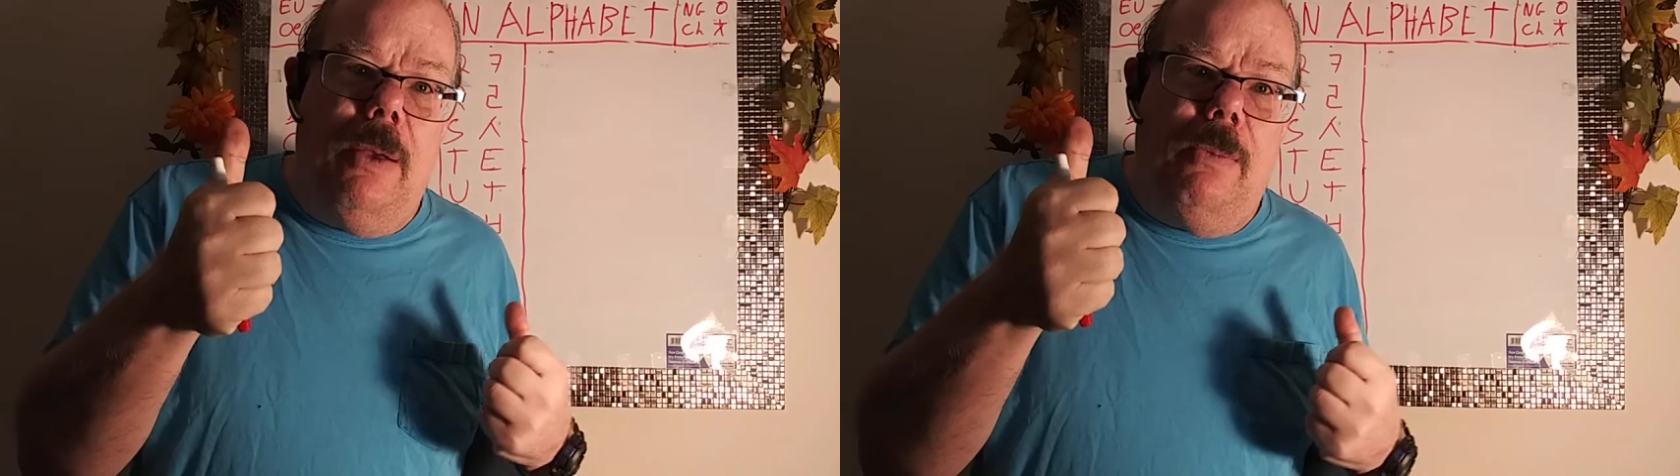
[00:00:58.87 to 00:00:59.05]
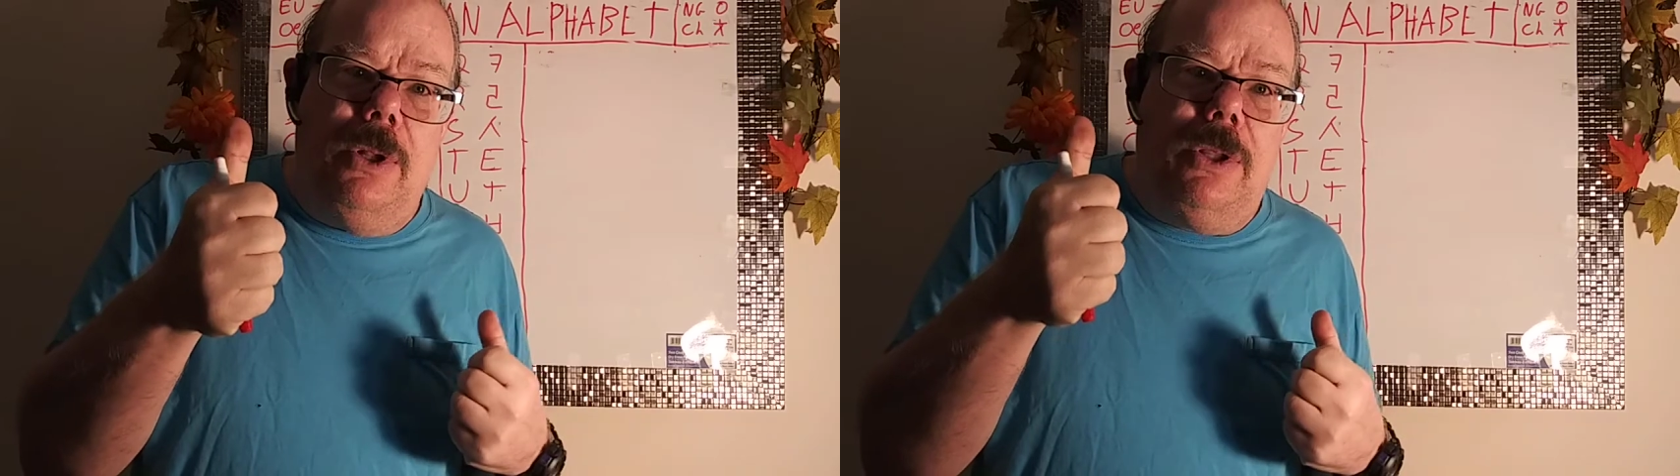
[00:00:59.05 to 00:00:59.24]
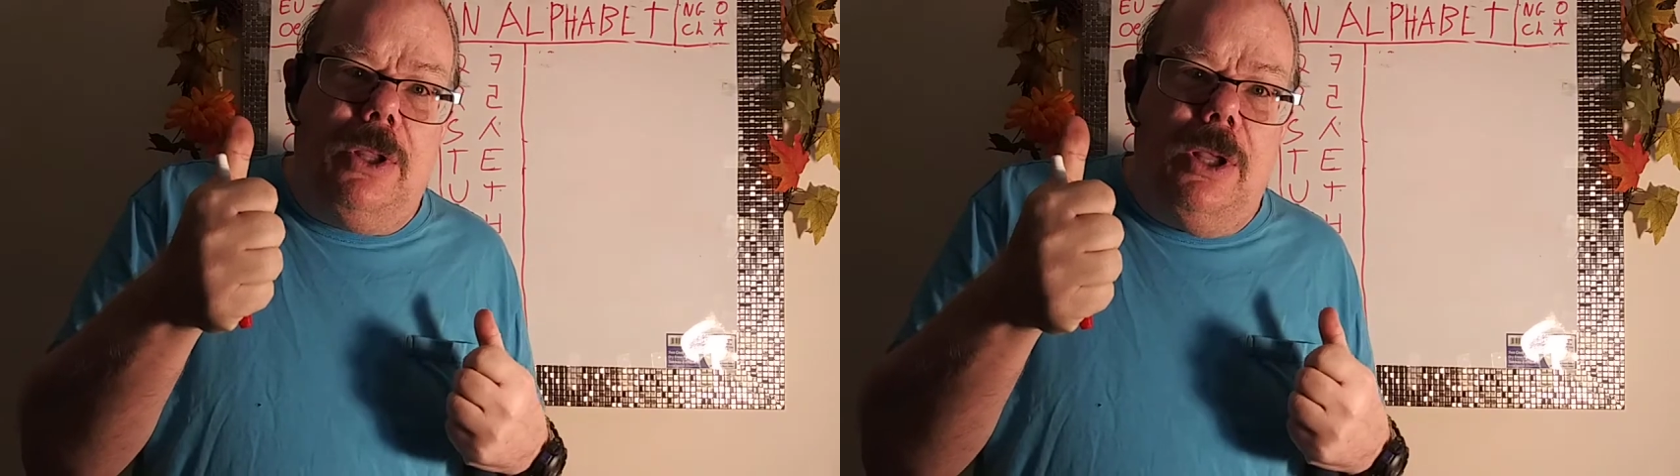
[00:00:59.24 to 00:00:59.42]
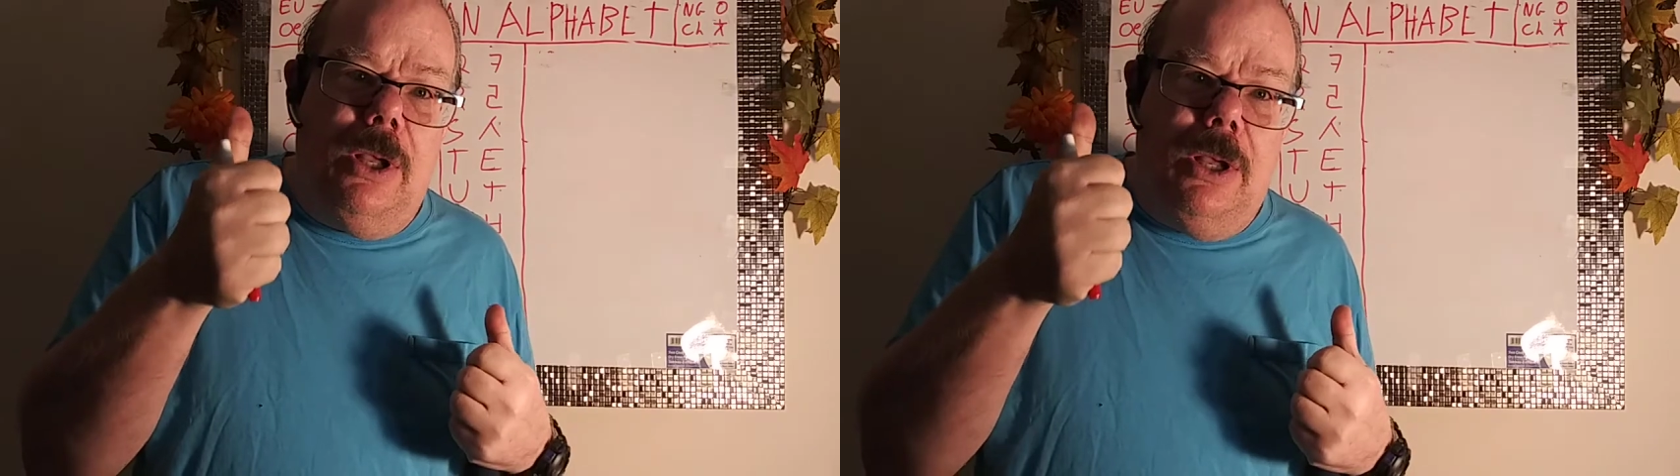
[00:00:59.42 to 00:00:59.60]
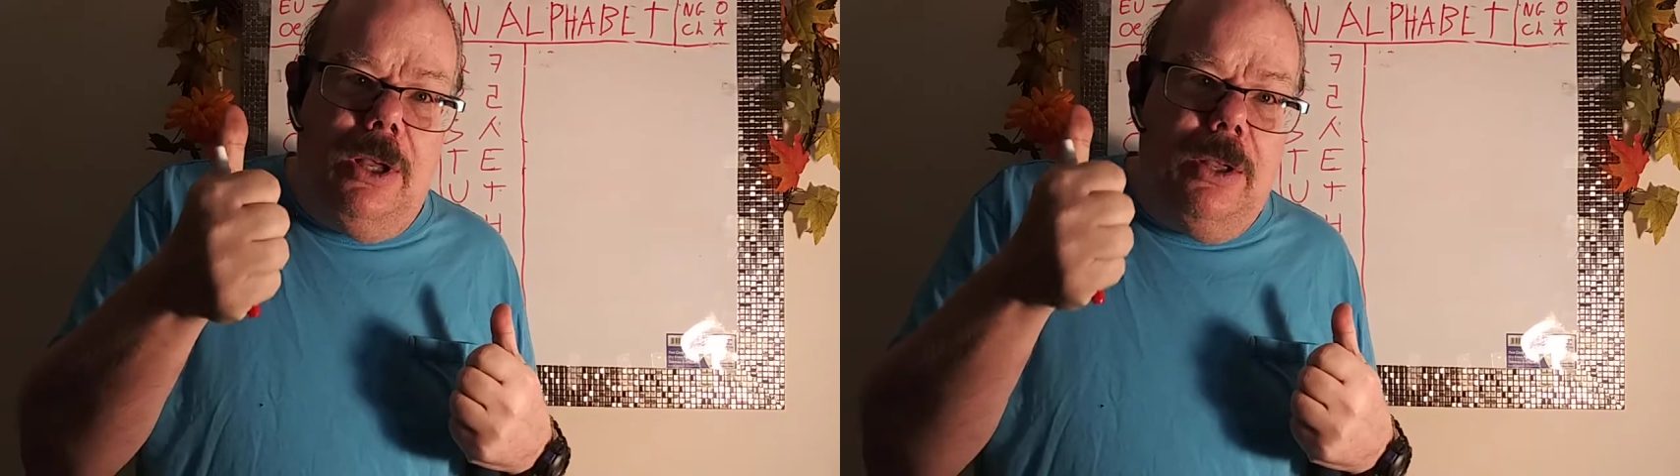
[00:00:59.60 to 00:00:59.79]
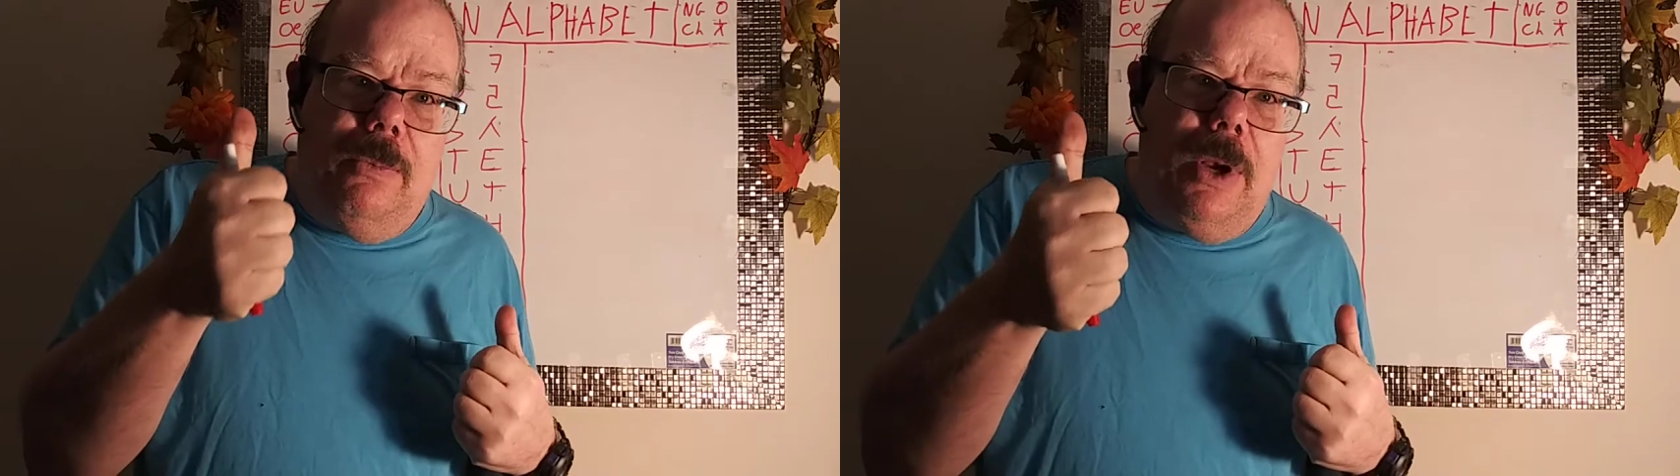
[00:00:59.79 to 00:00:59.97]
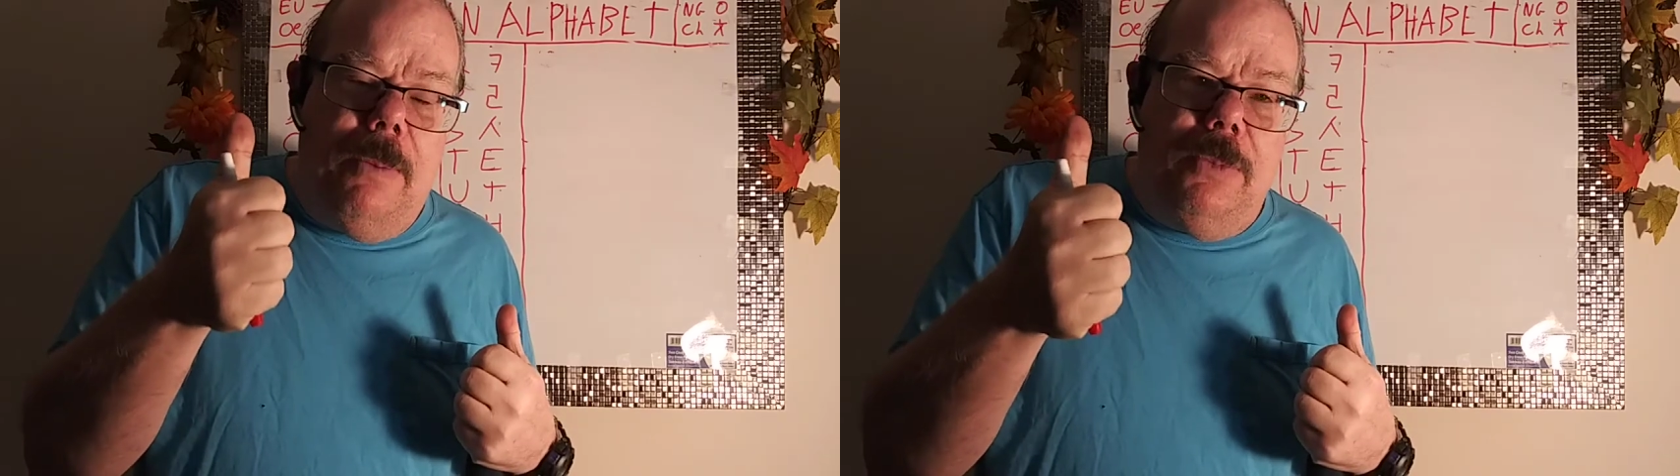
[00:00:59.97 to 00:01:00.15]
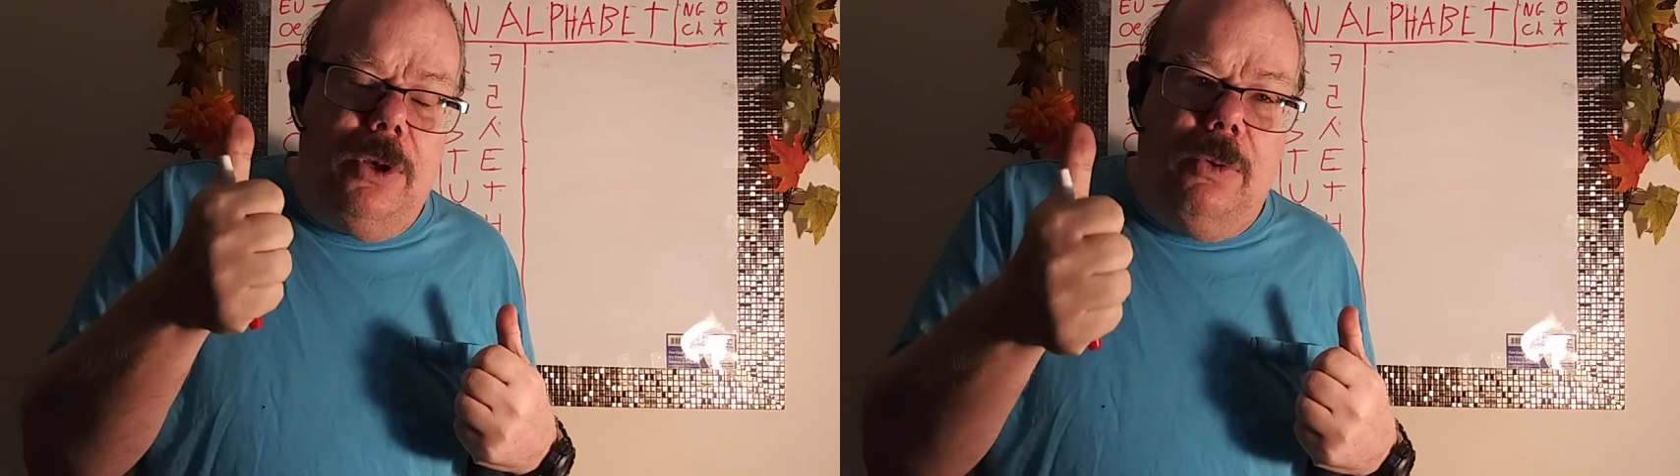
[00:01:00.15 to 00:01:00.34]
what, uh, what
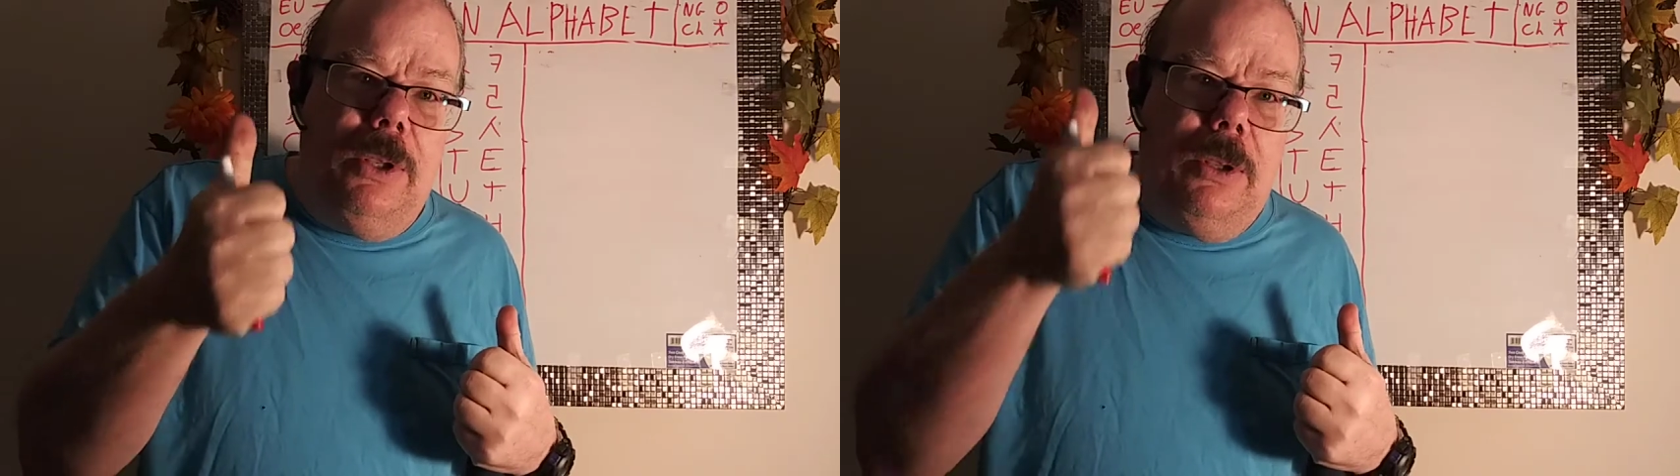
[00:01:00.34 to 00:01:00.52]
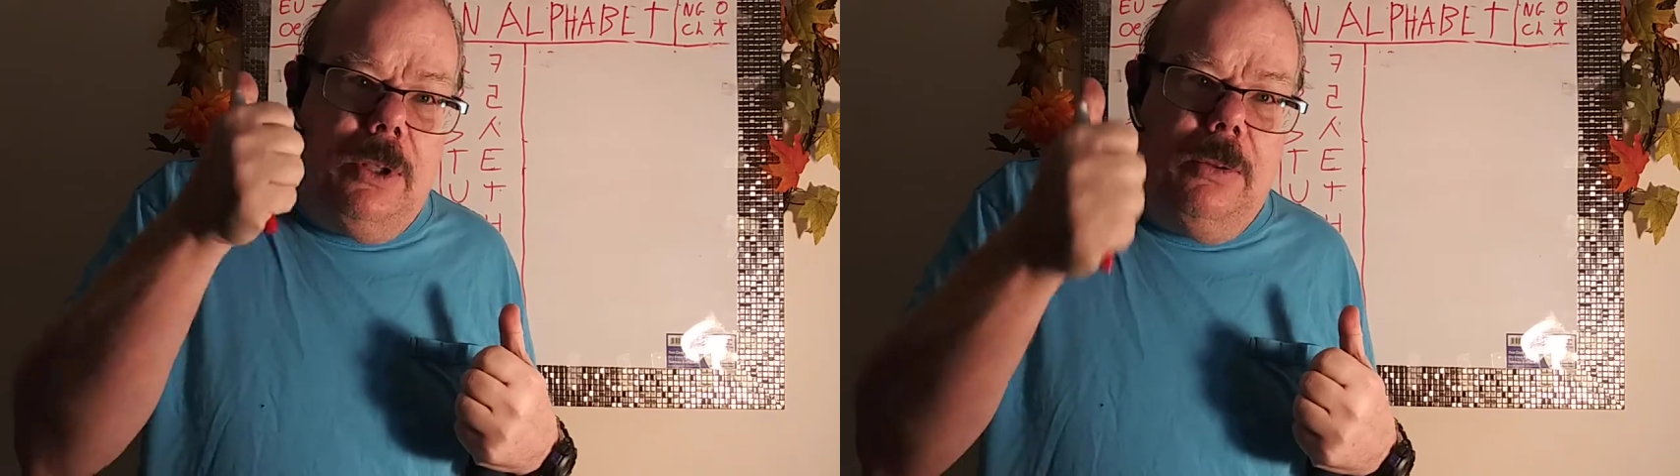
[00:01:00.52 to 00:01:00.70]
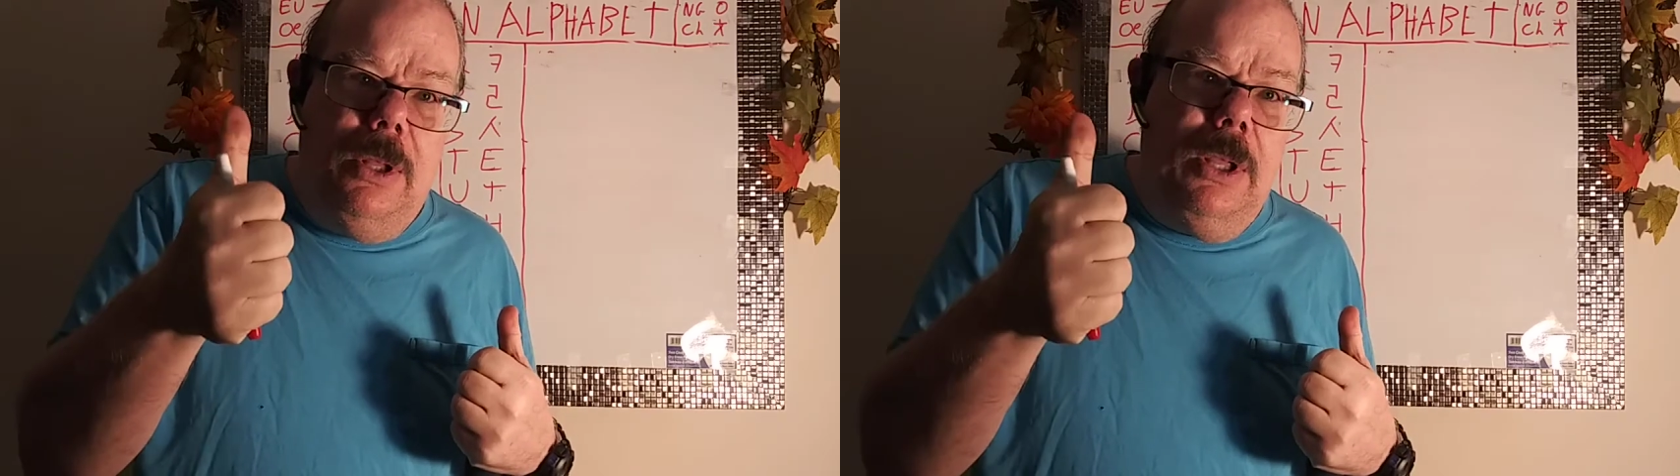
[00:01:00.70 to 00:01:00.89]
I'm doing,